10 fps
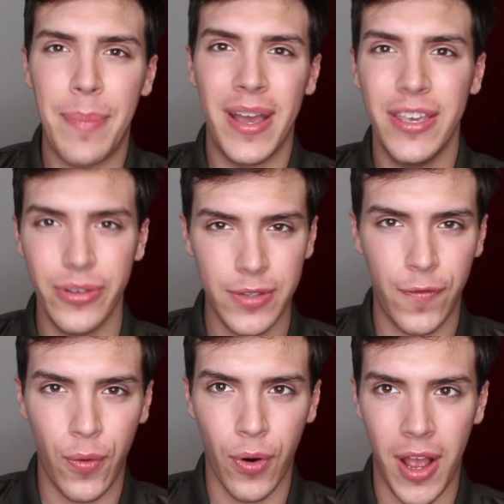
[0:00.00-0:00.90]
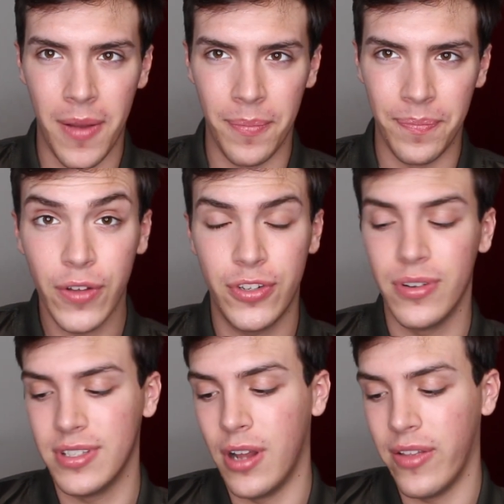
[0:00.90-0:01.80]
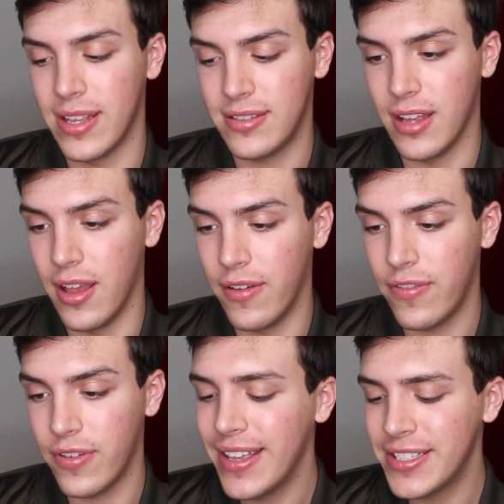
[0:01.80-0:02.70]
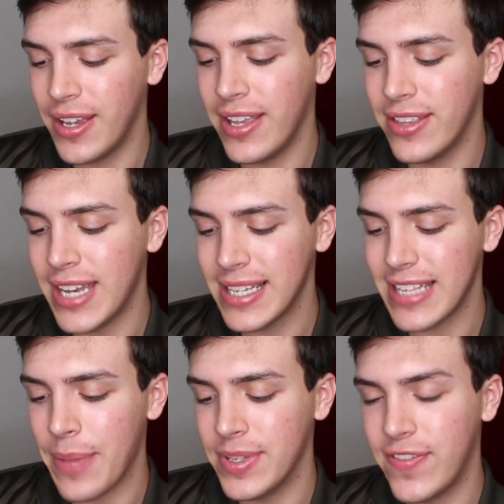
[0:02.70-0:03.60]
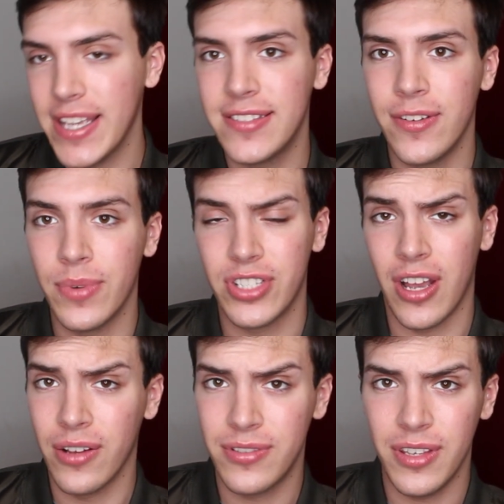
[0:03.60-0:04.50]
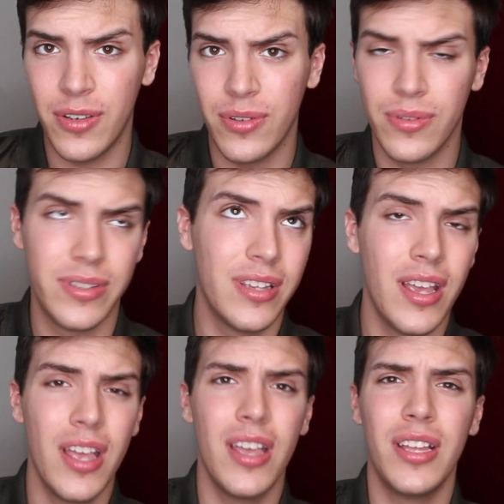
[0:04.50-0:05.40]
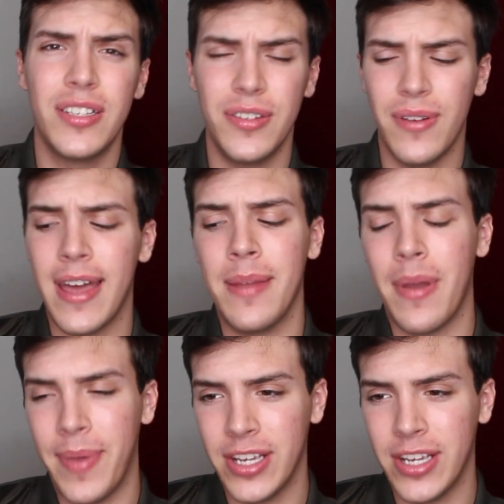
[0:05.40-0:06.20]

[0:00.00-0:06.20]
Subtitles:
app I use for filters and all that stuff. So, and the next app is Facetune, which I also use to edit my